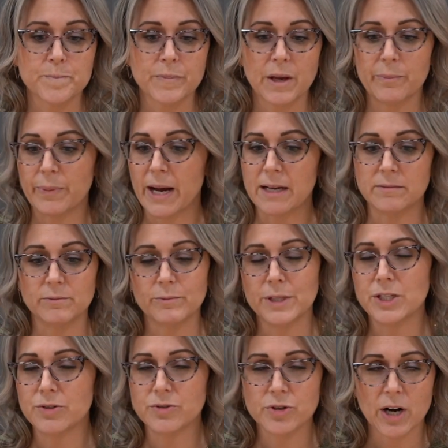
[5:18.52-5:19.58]
But we
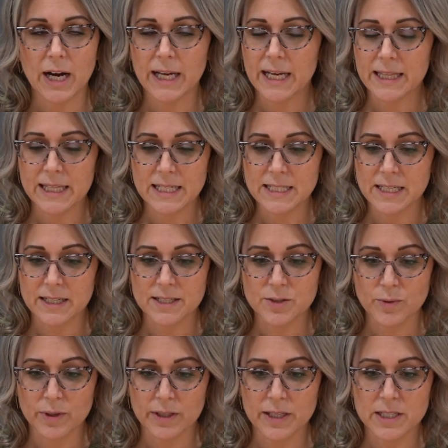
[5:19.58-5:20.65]
do try and get that done as
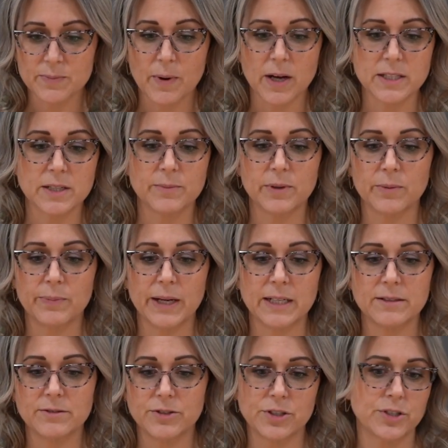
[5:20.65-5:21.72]
quickly as possible, but
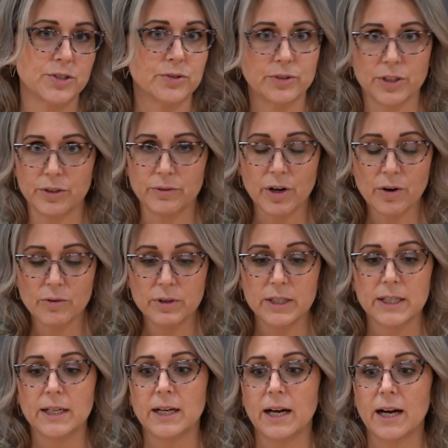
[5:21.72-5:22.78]
just so that you know.
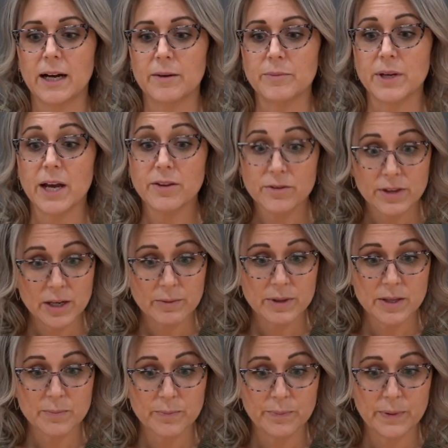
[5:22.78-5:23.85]
The other thing with
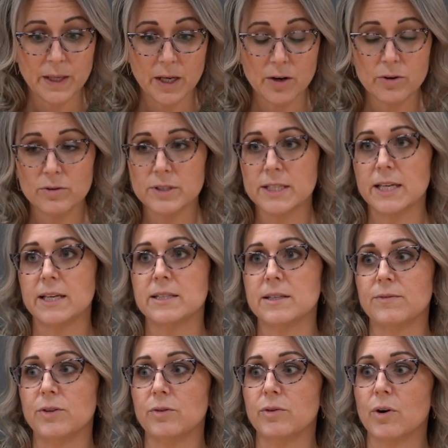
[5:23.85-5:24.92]
the POs is
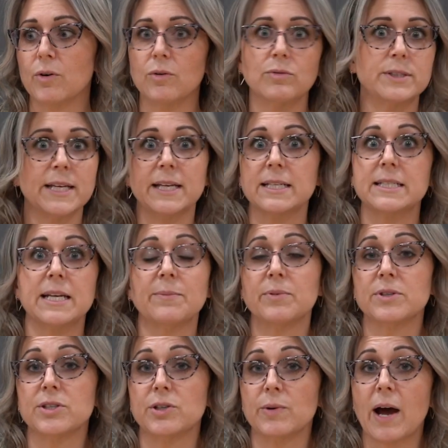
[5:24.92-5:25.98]
if you go, say, to
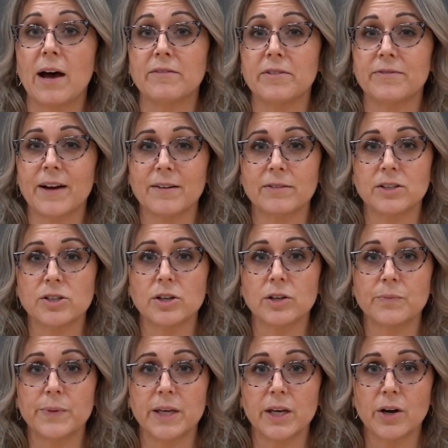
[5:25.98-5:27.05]
Staples and you have a
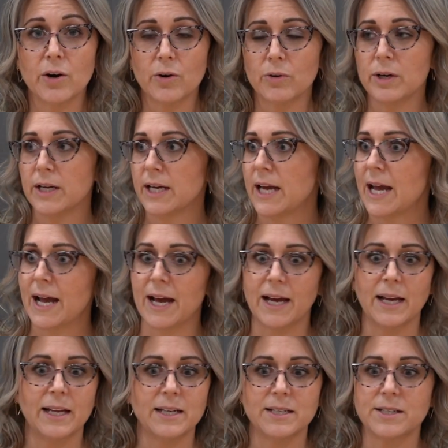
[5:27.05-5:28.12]
$500 PO
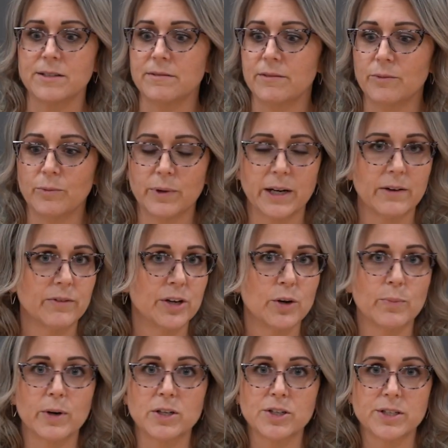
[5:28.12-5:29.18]
and whatever you're
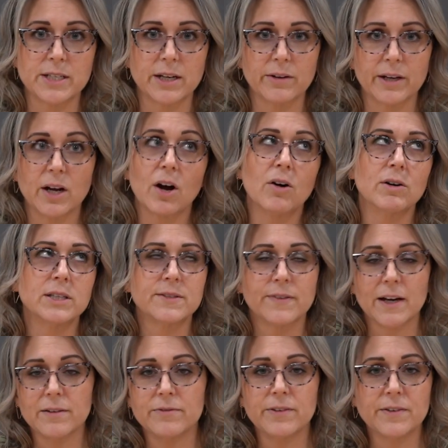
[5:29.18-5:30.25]
purchasing, you're like, oh, it's
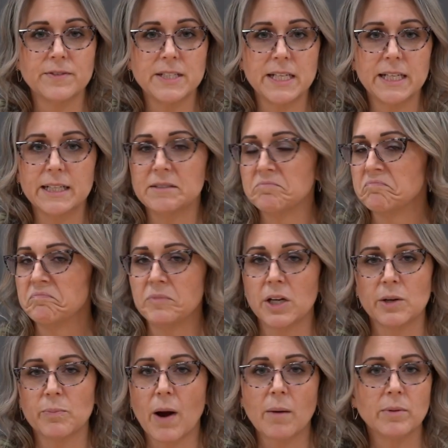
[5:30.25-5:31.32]
$550, not
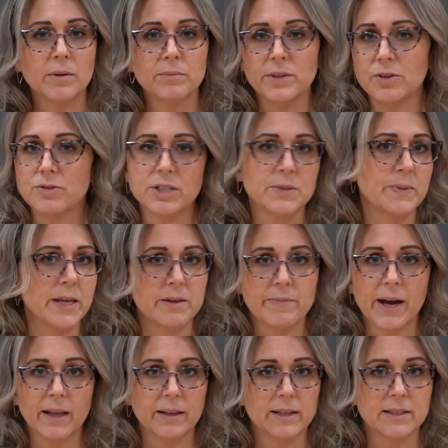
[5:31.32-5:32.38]
a problem. You just pay the
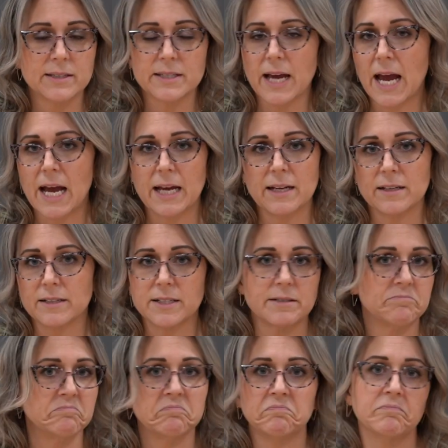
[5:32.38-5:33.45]
balance and
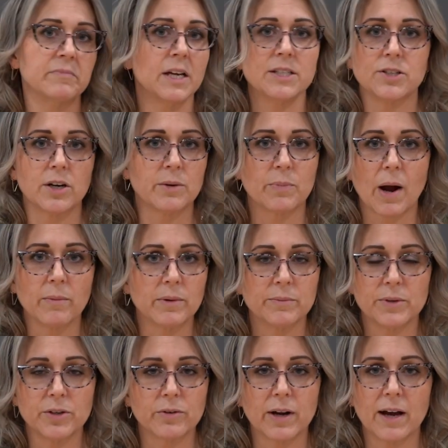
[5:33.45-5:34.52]
it's not a problem.
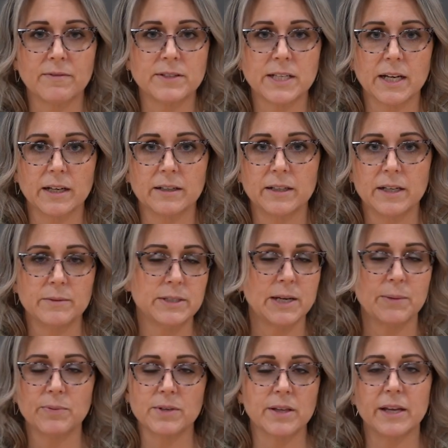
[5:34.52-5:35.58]
You don't have to,
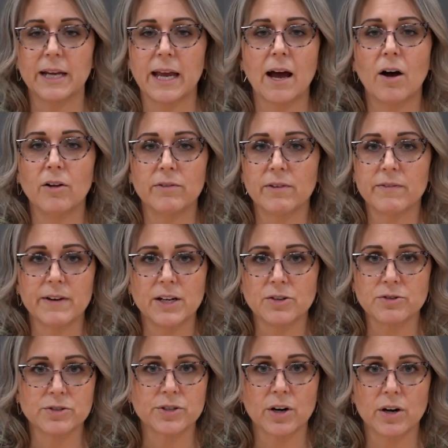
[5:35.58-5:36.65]
Staples, like all of our
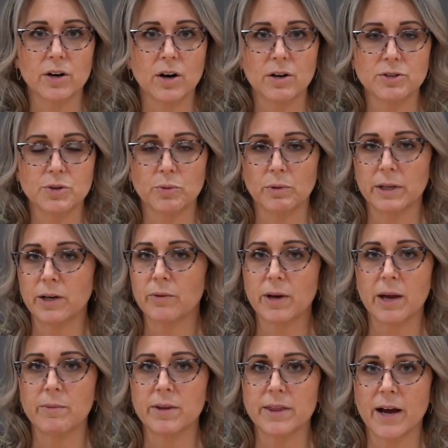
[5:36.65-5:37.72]
vendors are totally
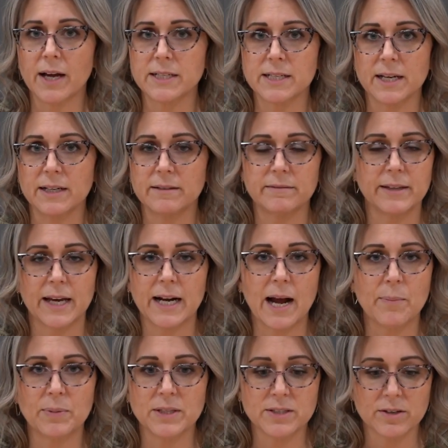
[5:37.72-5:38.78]
okay with that. That
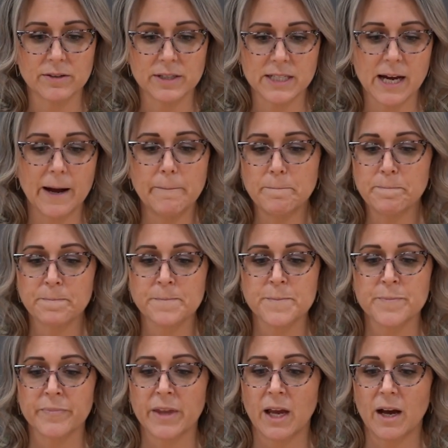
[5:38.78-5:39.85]
happens all the time.
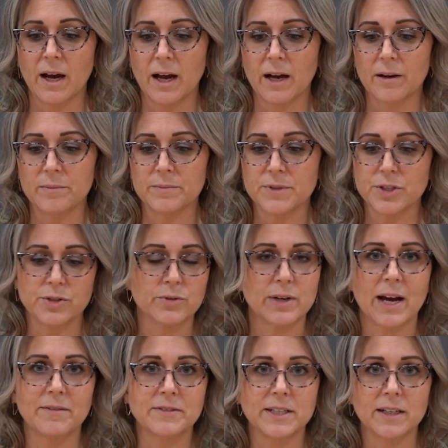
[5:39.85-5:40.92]
So you don't
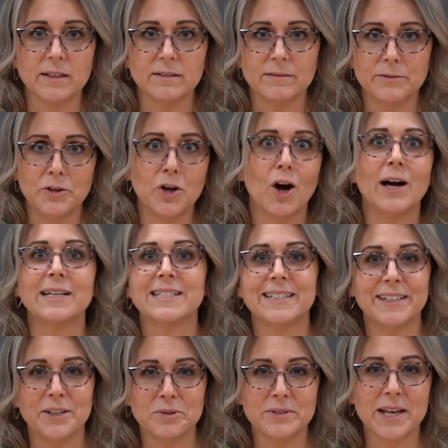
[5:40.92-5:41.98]
have to not
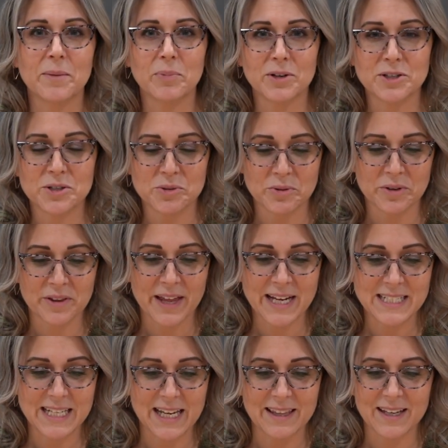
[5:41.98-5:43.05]
use that purchase order that
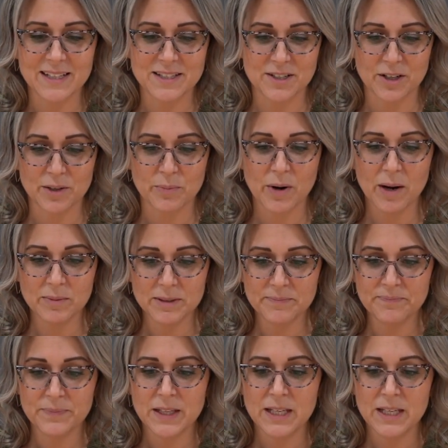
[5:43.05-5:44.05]
day. That's not a problem.